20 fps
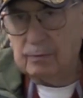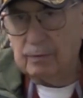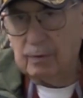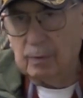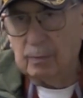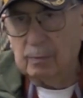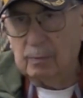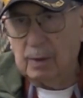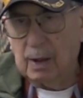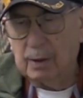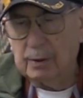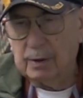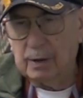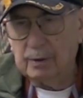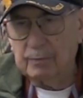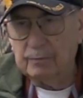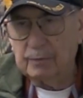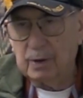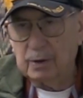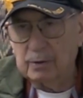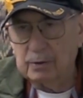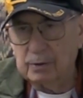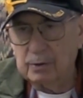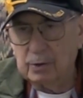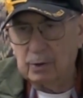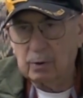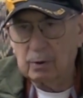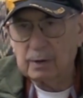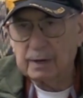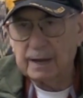from, I lived in
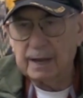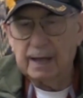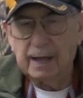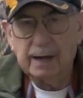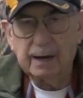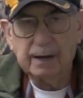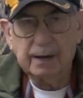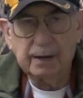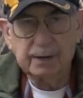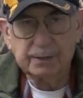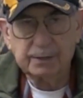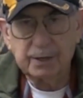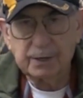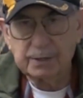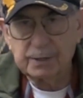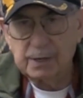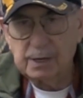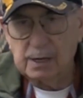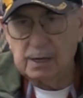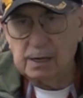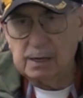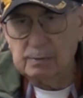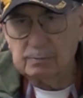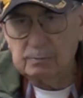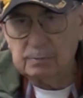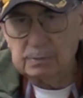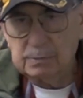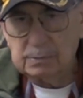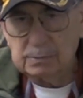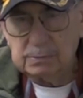Yorktown at the time.